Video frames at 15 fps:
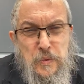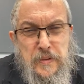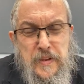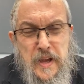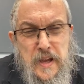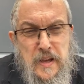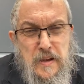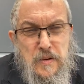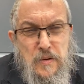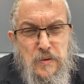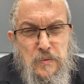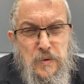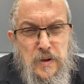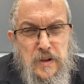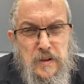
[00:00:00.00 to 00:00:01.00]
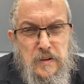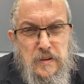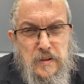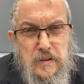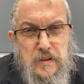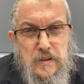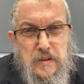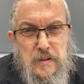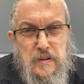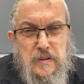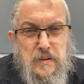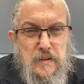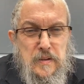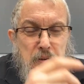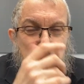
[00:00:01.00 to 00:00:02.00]
when they will
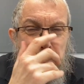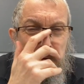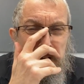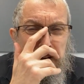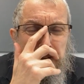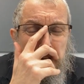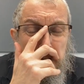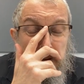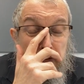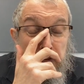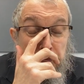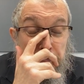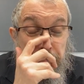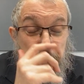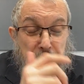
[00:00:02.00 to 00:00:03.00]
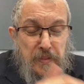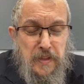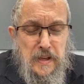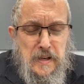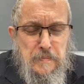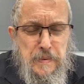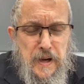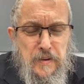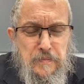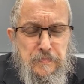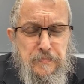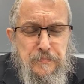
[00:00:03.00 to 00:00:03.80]
meditate, think about